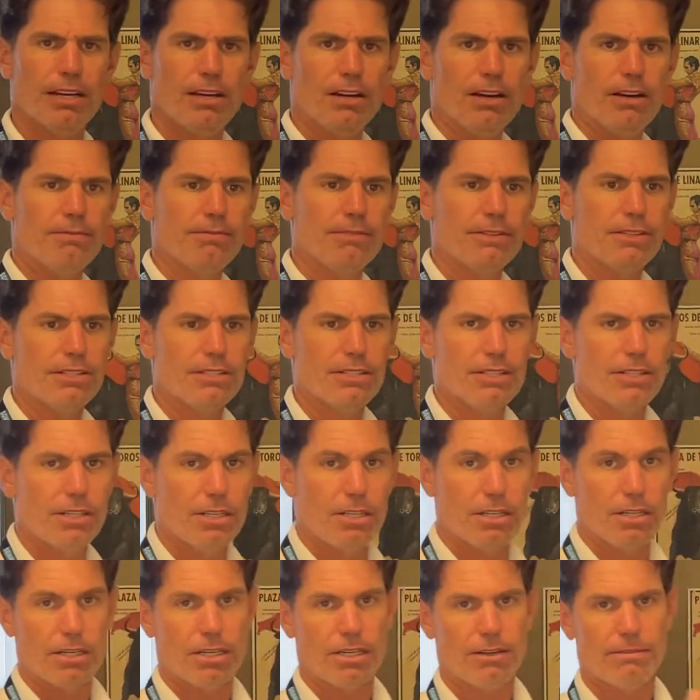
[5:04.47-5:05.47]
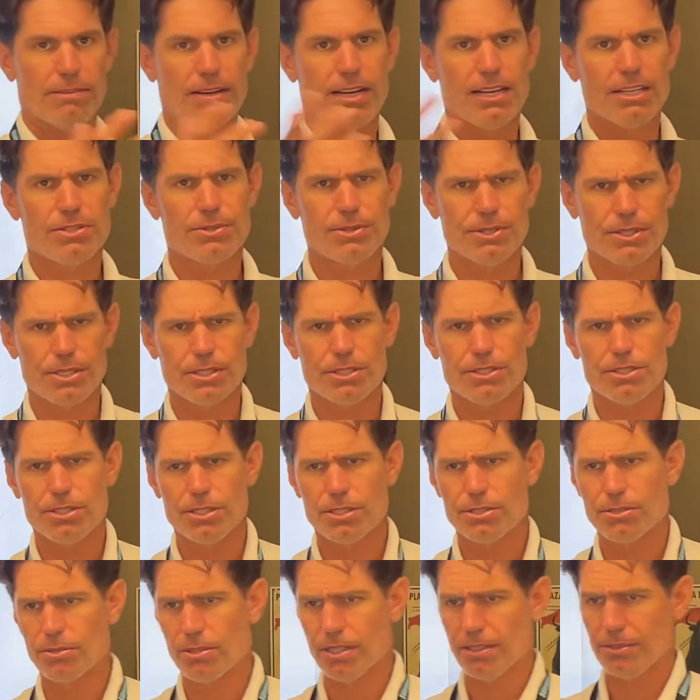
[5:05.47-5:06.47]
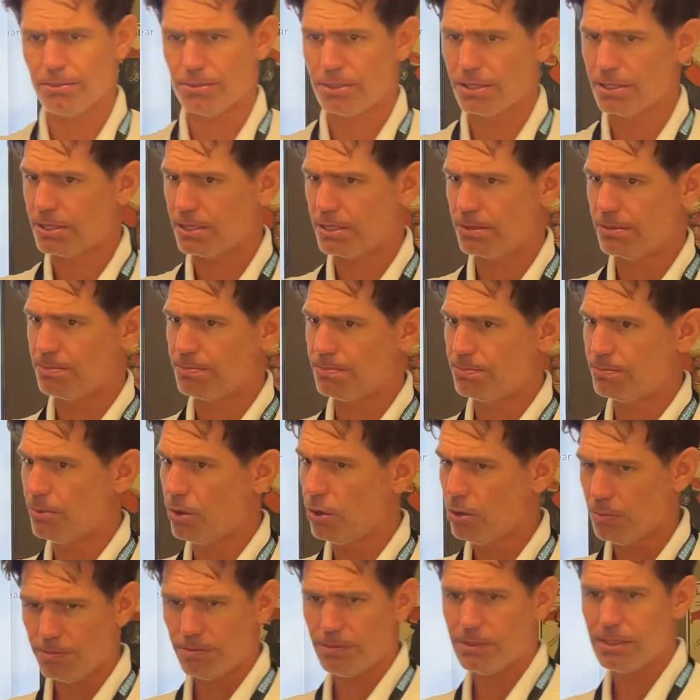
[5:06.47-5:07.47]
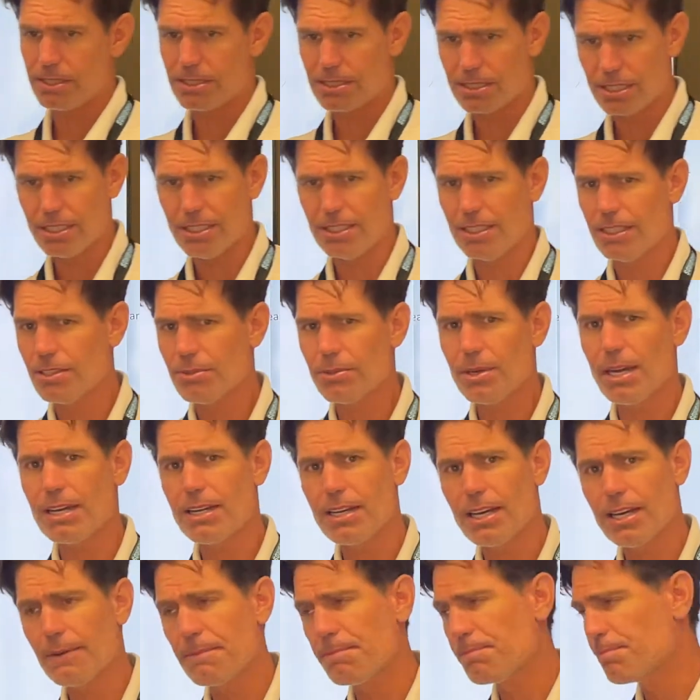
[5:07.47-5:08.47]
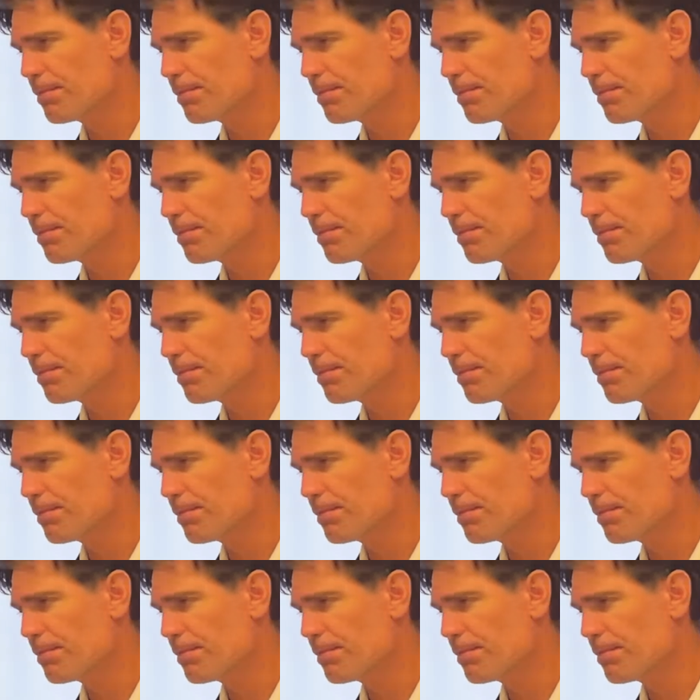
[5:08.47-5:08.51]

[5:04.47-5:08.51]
office, our advisory is G211, which you're hopefully sitting in right now,